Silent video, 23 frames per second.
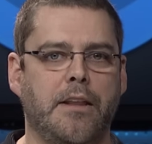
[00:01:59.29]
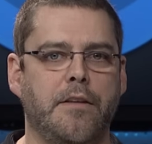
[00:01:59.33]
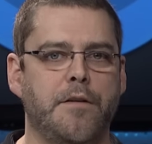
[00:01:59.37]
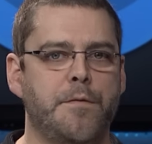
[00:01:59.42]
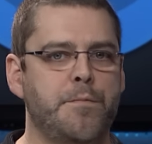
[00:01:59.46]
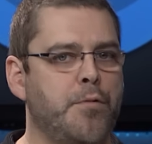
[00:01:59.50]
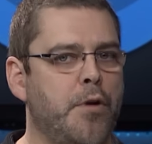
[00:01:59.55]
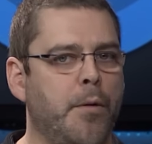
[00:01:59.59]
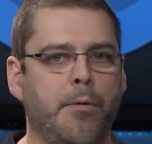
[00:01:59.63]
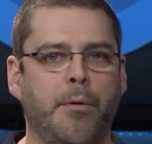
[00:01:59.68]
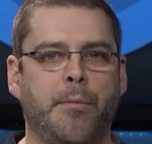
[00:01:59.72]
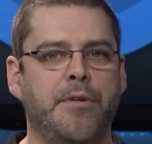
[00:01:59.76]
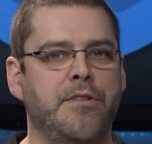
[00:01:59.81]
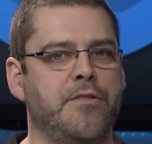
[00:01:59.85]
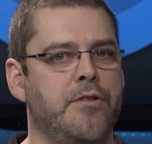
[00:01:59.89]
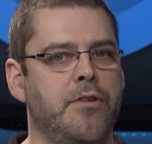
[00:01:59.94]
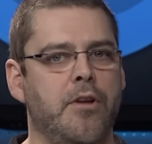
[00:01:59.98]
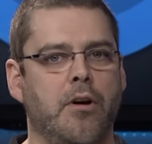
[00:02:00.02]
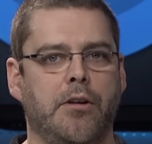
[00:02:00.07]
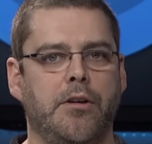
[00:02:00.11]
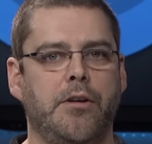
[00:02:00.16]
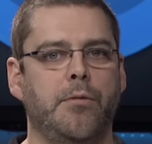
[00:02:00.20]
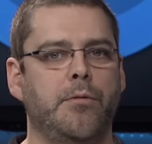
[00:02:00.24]
yeah. This problem is
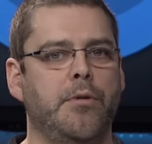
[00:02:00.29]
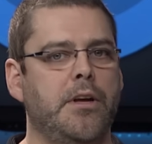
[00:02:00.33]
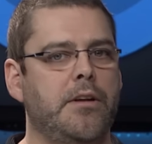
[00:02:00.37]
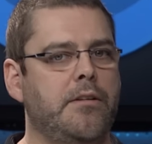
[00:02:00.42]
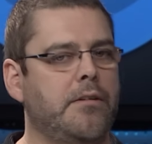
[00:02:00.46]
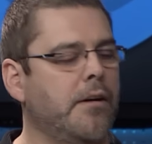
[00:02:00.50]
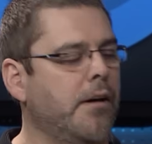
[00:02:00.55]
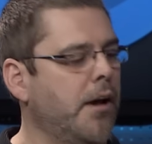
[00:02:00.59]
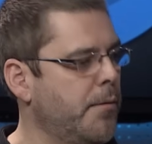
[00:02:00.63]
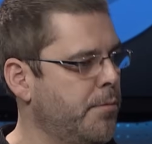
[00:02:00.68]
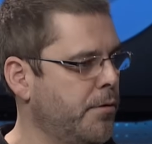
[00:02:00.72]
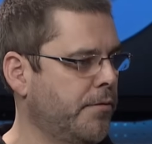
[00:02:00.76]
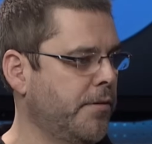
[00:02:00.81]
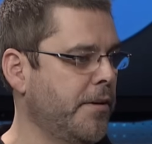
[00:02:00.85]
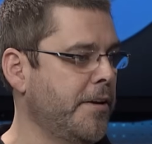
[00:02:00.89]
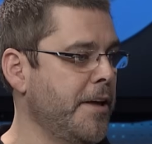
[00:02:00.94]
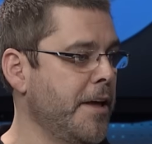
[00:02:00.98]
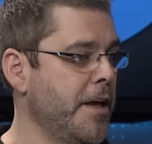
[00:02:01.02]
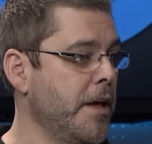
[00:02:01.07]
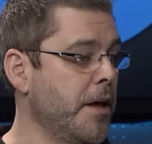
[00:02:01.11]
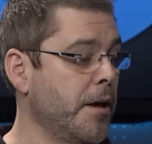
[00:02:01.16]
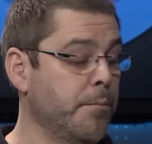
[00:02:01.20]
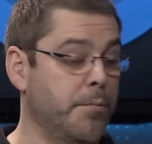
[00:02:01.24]
not unique to Hyper-V.
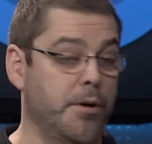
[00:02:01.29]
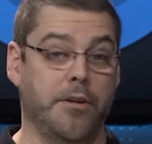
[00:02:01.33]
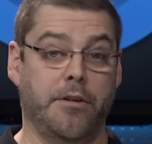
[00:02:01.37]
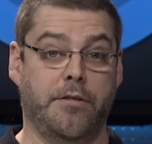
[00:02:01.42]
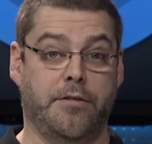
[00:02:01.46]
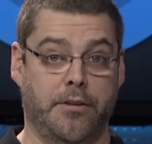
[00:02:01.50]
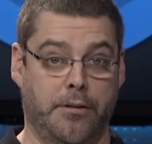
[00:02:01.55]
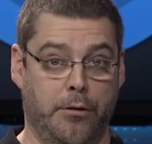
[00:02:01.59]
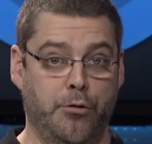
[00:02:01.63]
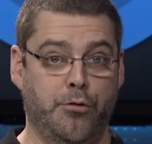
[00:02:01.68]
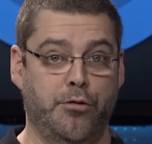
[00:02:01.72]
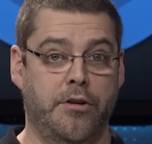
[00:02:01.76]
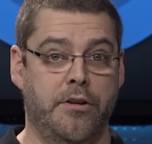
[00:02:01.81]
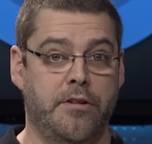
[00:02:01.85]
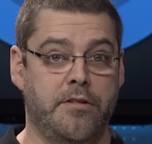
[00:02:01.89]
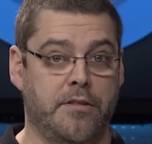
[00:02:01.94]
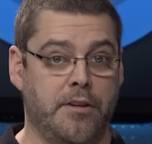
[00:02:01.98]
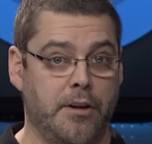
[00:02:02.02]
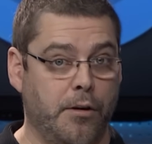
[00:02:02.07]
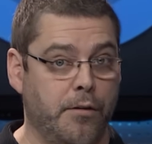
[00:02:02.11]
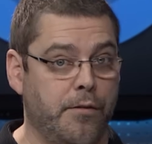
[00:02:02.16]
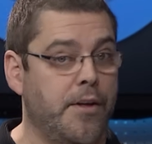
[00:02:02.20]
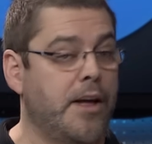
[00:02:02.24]
But the solution
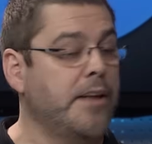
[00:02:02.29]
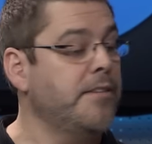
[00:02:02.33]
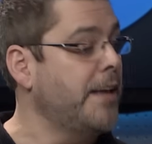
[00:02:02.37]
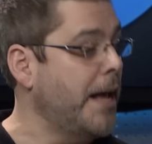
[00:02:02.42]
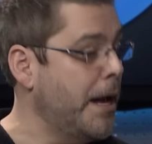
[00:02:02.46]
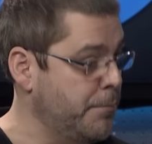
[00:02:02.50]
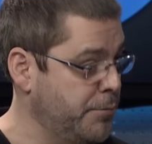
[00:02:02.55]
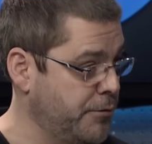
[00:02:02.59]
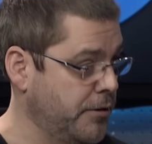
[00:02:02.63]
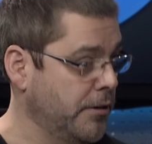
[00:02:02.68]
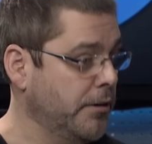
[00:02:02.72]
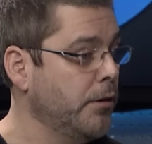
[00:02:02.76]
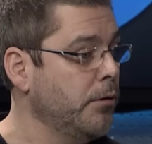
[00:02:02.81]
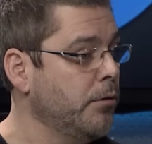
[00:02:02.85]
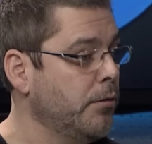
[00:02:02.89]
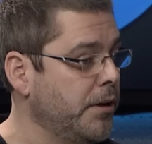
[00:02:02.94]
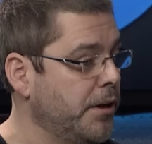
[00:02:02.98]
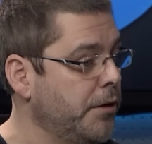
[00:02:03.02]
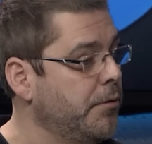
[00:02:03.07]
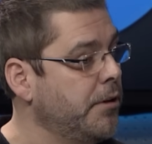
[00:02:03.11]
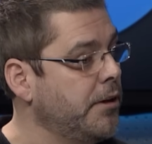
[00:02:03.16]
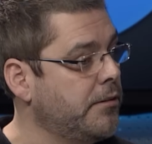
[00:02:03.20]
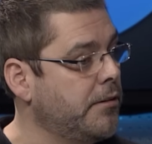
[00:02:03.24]
itself, that's
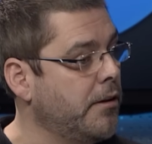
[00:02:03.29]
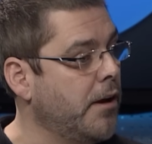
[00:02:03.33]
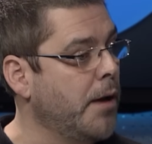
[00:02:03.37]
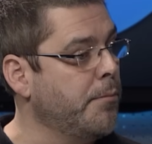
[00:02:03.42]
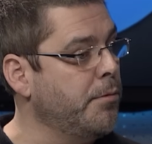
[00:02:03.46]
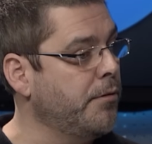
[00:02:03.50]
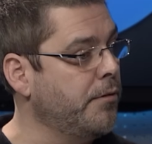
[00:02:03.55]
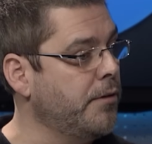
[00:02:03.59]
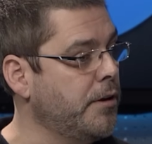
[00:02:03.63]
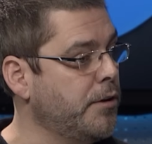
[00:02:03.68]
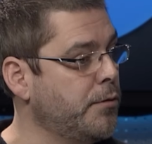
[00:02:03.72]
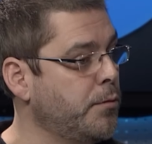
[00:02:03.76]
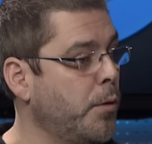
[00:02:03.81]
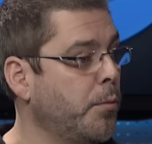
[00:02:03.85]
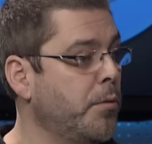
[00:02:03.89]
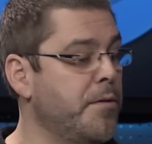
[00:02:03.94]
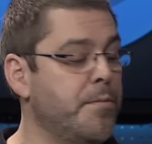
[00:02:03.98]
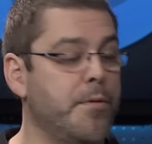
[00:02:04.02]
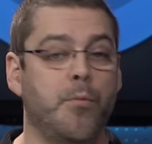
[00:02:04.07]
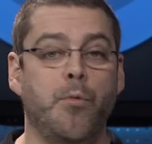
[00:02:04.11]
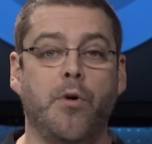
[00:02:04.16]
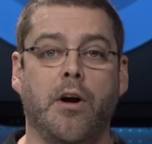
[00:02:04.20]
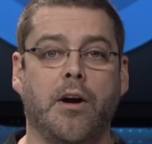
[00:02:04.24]
absolutely unique to Hyper-V. It's what
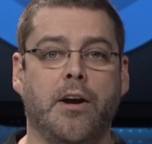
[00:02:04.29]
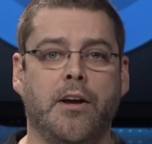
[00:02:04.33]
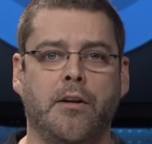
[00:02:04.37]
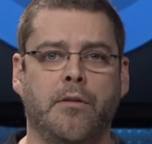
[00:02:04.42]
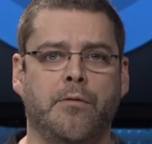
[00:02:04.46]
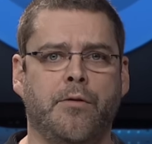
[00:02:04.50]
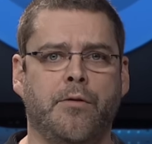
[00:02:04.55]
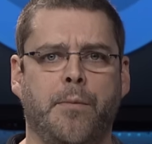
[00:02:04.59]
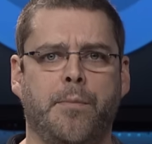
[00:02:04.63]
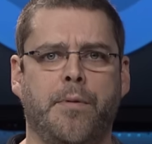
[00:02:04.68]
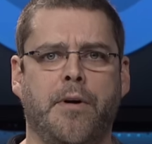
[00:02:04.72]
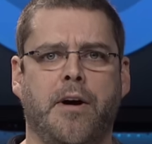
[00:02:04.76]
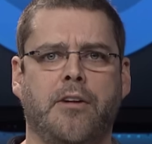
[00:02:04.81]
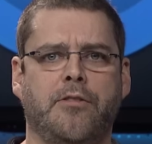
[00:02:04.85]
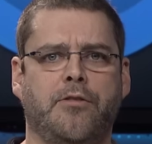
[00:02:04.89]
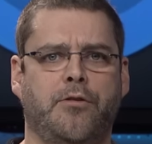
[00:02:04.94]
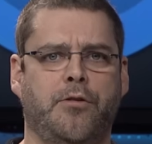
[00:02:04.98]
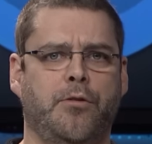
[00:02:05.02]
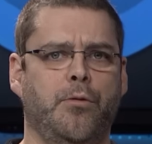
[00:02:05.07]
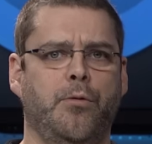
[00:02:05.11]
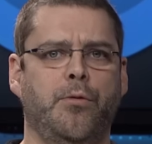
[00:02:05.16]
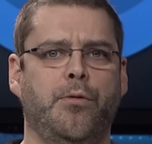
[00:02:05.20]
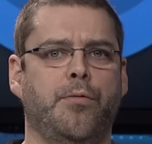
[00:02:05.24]
we've been working the
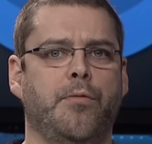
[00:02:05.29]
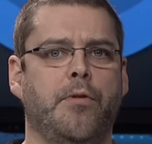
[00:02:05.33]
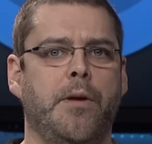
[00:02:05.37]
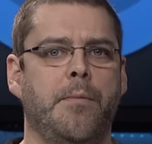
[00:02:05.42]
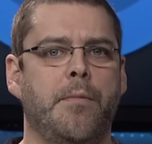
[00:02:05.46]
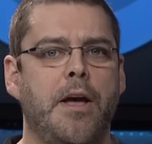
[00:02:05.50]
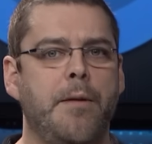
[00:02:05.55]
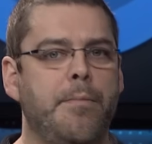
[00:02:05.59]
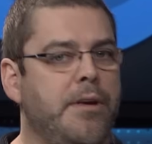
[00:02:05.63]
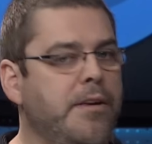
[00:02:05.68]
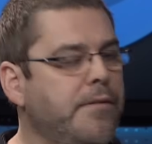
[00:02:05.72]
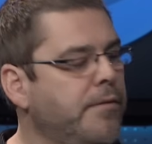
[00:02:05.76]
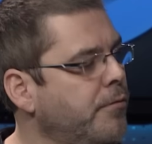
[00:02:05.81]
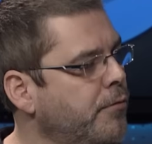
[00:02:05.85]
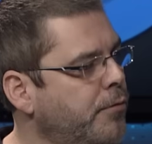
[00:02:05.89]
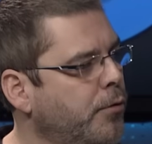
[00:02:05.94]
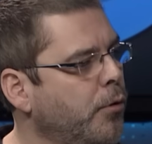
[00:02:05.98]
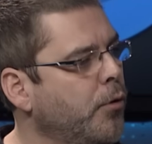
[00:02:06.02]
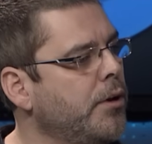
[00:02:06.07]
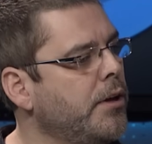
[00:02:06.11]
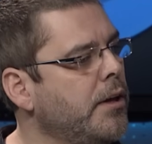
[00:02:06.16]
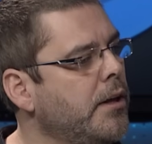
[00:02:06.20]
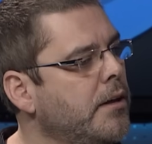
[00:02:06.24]
past 2, 3, maybe even
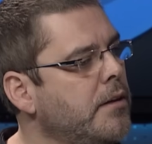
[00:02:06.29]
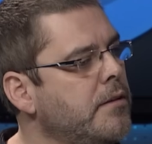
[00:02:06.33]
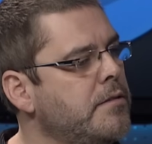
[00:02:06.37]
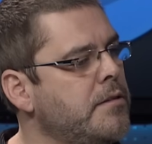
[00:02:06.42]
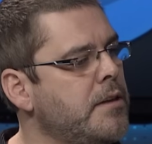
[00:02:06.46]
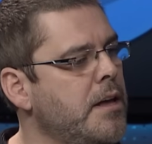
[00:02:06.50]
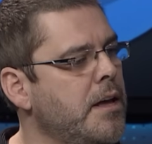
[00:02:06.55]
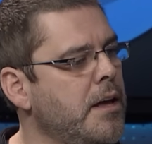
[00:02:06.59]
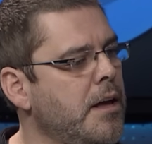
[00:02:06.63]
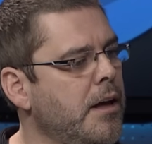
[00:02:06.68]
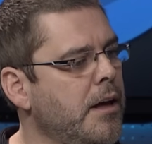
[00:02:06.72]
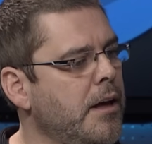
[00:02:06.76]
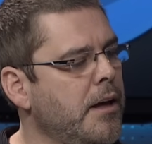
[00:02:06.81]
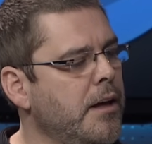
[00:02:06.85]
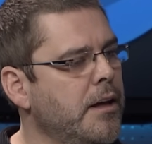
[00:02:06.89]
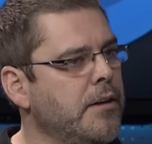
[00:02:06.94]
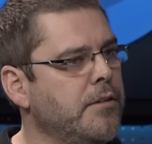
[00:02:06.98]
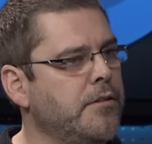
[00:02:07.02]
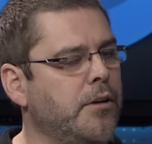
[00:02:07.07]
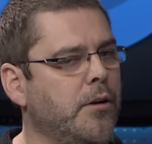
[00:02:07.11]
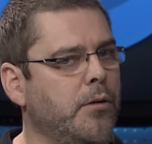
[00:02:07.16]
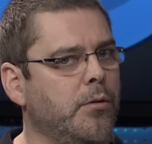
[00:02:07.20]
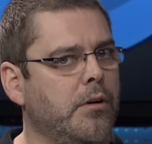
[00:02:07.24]
4 years.
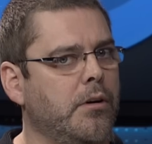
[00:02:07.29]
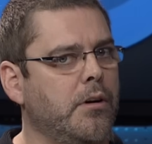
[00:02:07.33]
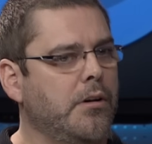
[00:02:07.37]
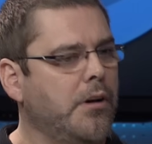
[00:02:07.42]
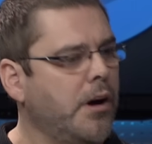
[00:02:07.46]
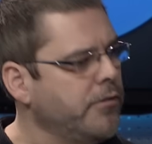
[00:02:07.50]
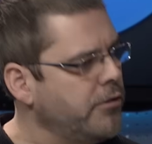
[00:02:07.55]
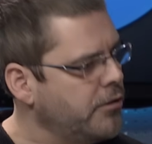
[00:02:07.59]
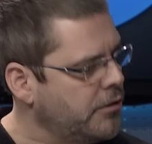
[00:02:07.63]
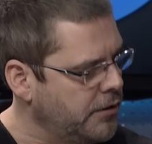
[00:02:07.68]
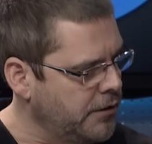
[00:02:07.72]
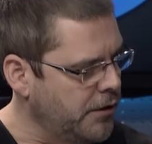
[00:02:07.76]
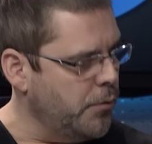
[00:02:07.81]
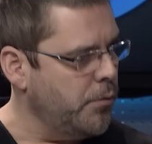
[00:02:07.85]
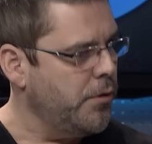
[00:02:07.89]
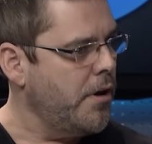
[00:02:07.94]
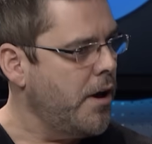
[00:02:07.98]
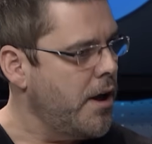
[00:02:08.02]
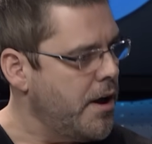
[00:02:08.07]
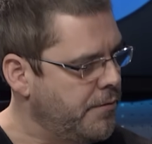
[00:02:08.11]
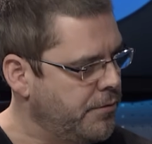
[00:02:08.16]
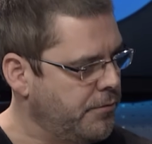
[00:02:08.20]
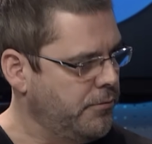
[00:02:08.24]
So obviously you
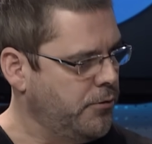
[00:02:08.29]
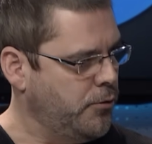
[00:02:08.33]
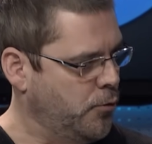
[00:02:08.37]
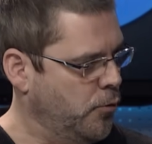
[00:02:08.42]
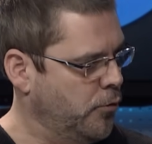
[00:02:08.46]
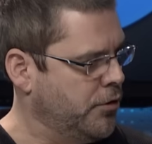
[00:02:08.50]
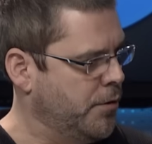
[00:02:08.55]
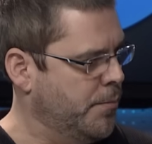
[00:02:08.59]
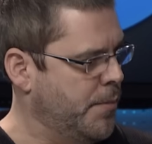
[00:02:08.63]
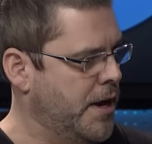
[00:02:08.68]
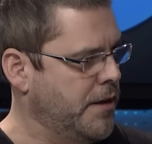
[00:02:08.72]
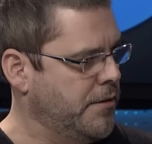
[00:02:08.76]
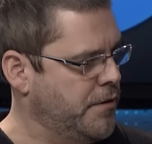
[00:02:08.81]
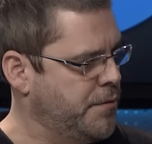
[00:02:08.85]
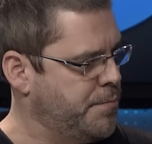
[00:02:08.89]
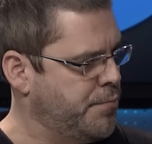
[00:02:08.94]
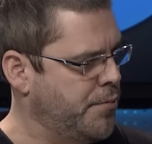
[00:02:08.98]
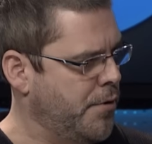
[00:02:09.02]
and I have talked about this